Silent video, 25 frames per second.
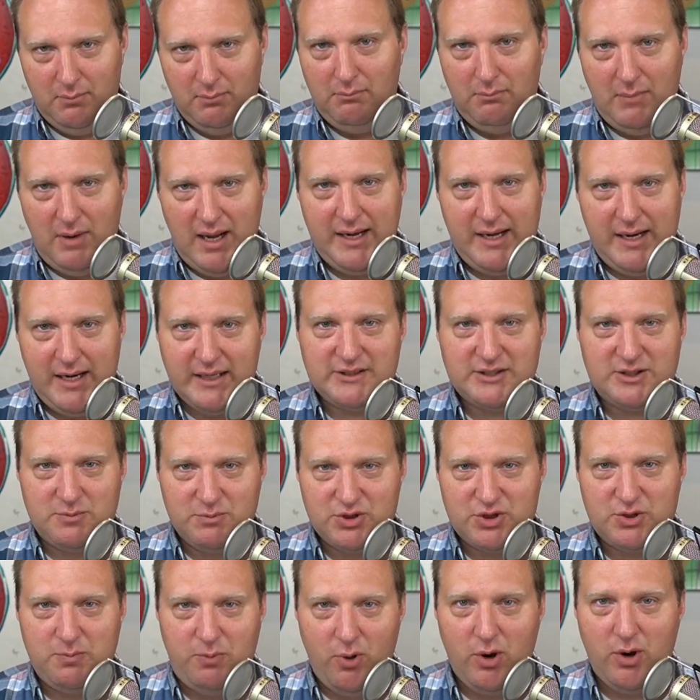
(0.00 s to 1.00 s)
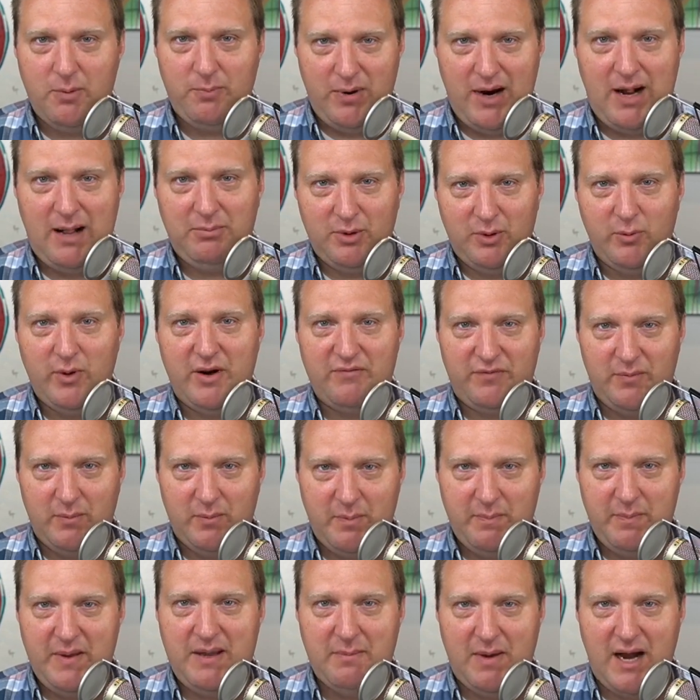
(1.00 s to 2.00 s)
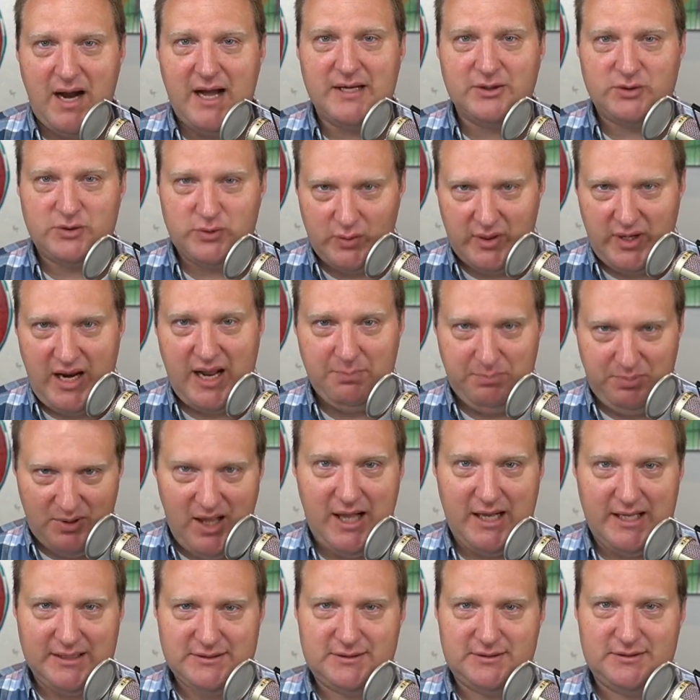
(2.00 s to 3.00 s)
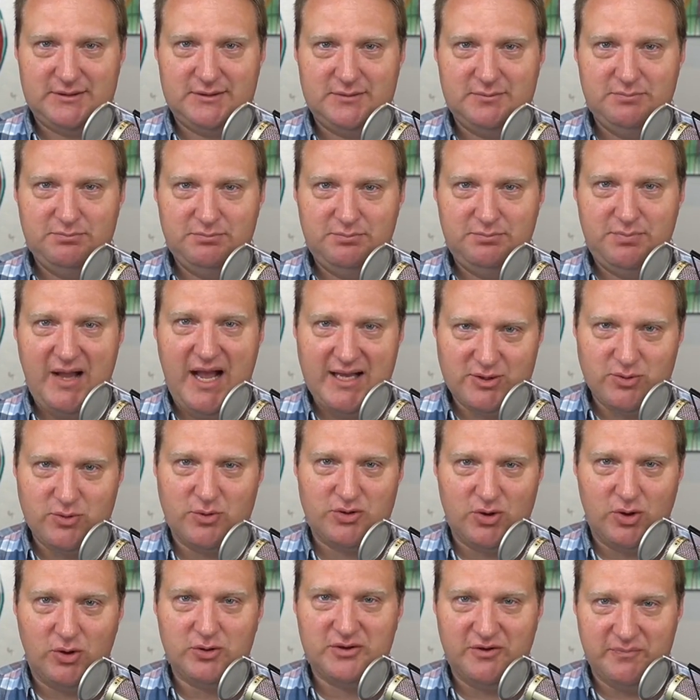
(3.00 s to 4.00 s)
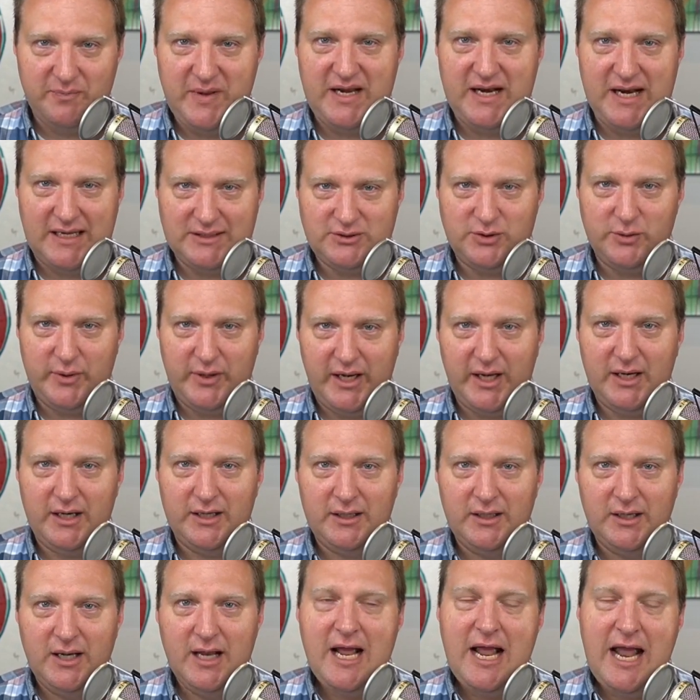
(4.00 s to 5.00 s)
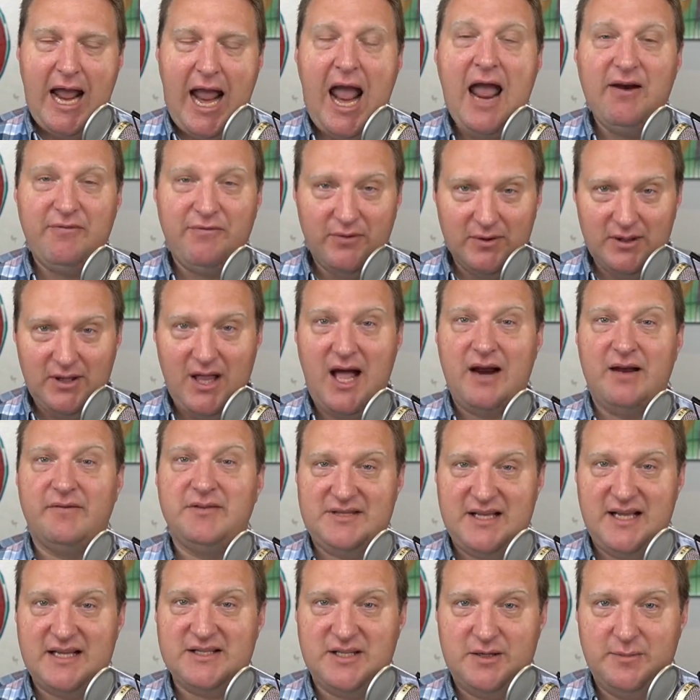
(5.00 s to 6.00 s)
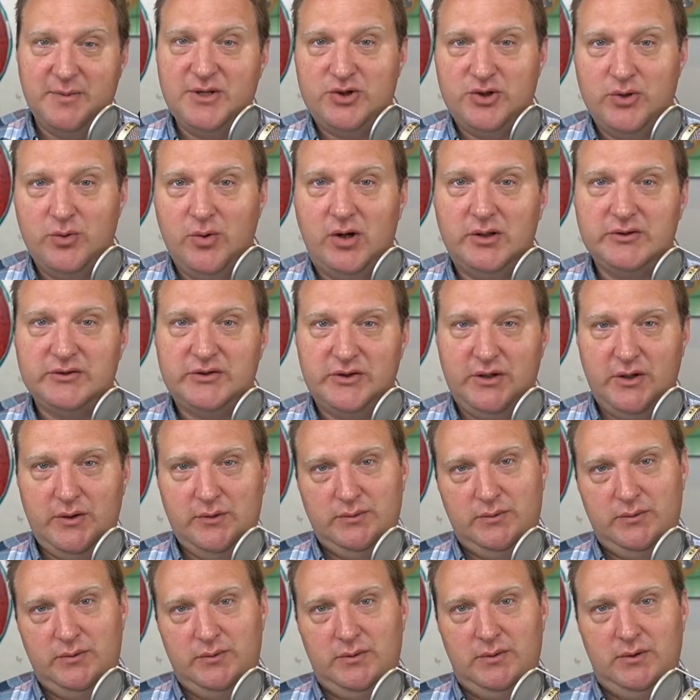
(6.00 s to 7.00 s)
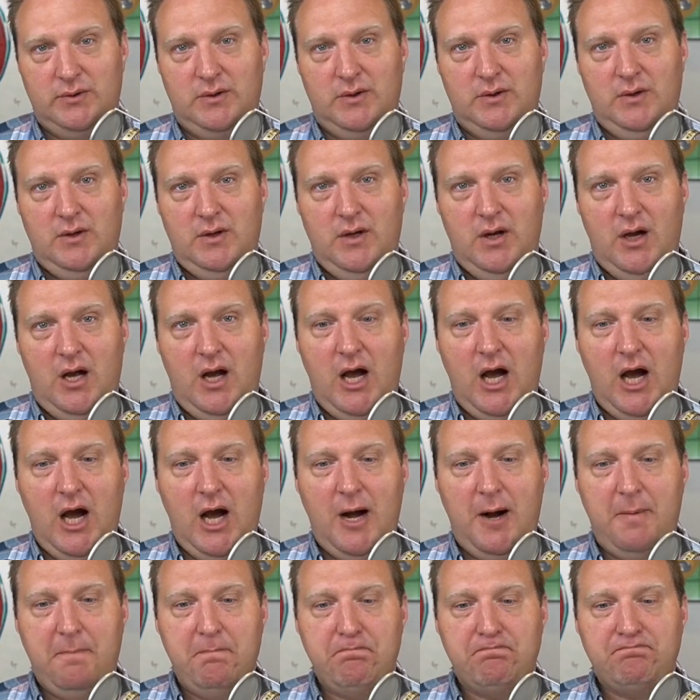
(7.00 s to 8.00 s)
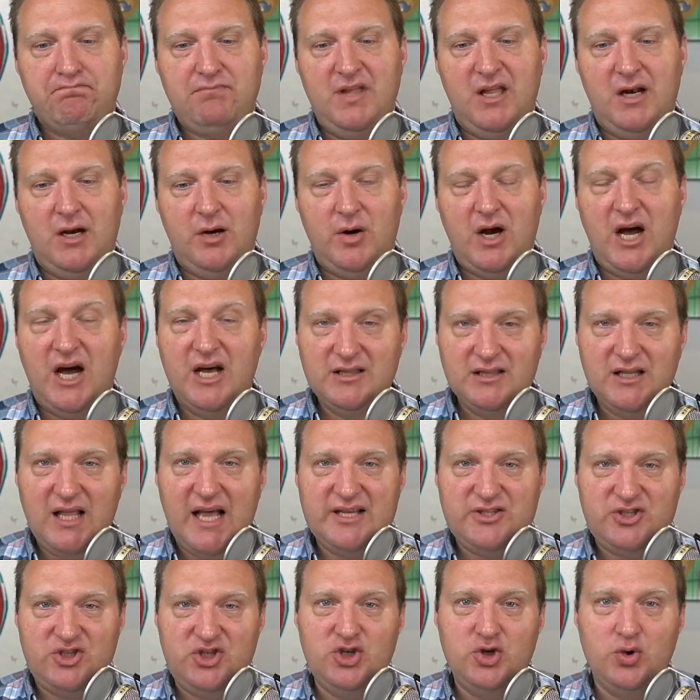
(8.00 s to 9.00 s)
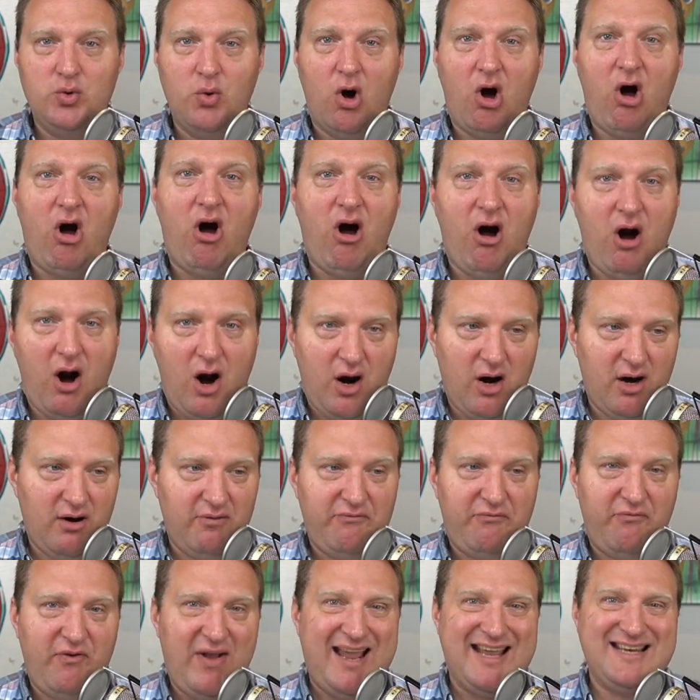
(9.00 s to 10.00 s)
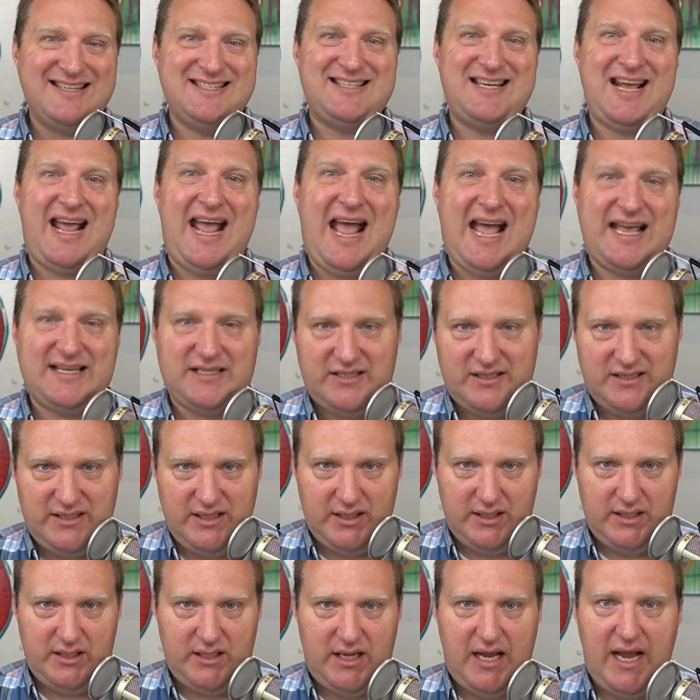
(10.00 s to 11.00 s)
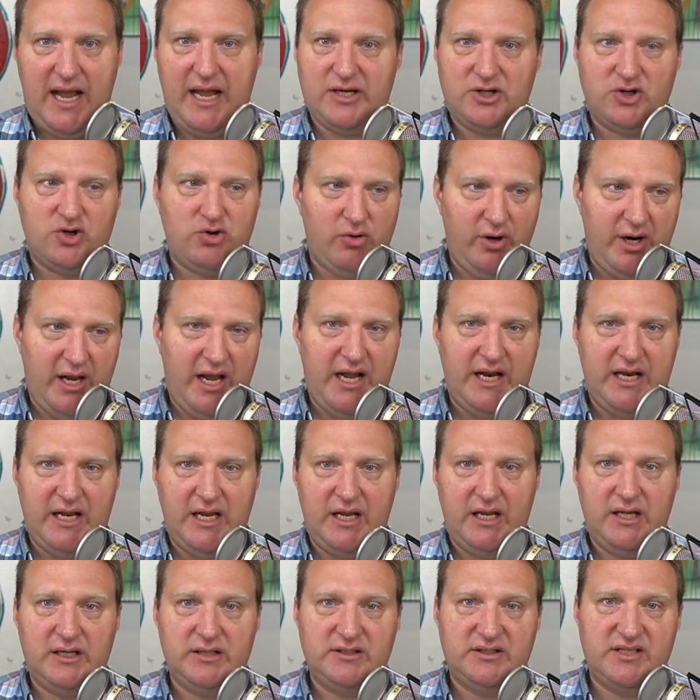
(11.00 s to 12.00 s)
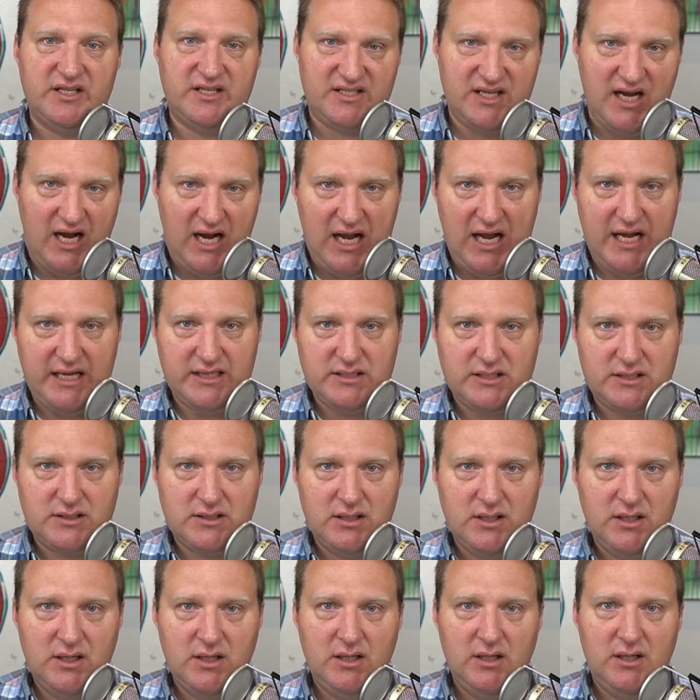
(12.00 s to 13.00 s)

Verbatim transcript: My customer support probably went from a B minus to an A plus as a result of me not doing it, and for a lot of us, that's going to be true also. Um, you know, unless you are fantastic at creating designs,